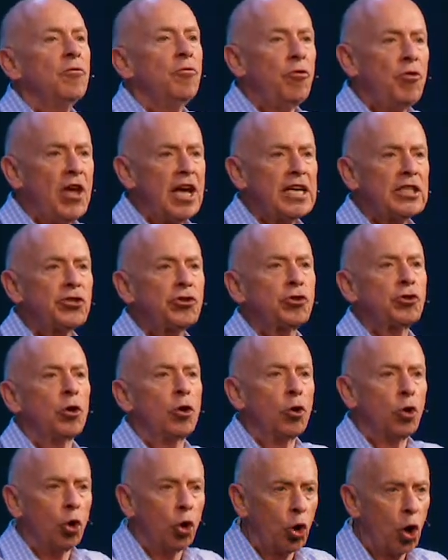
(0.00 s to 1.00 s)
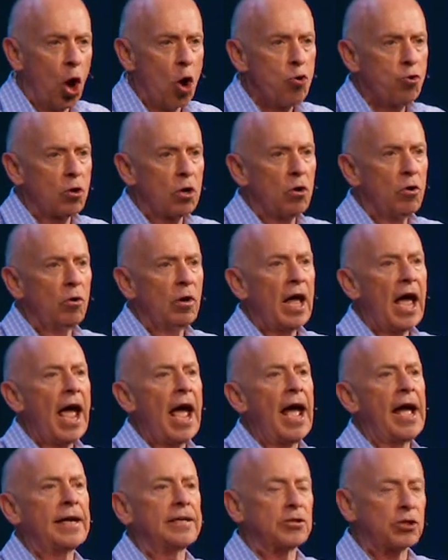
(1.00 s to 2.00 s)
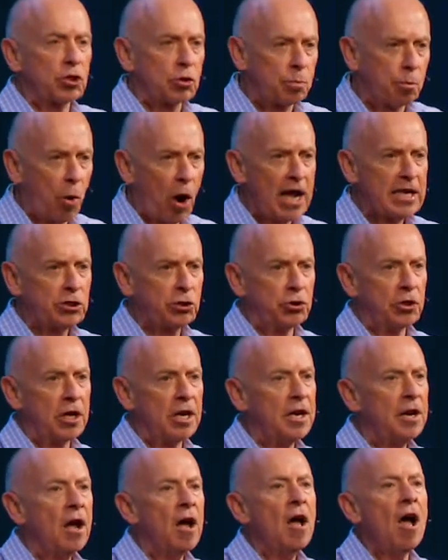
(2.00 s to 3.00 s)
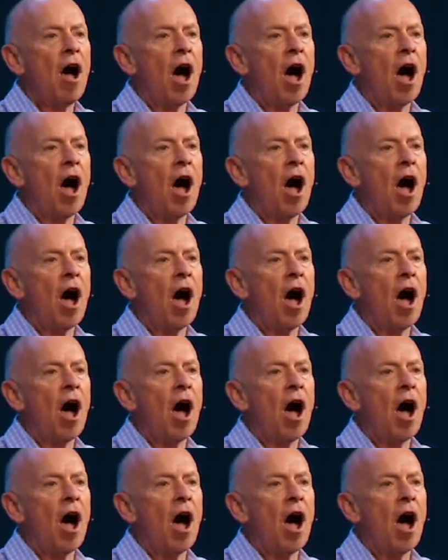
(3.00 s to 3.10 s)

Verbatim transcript: this local expression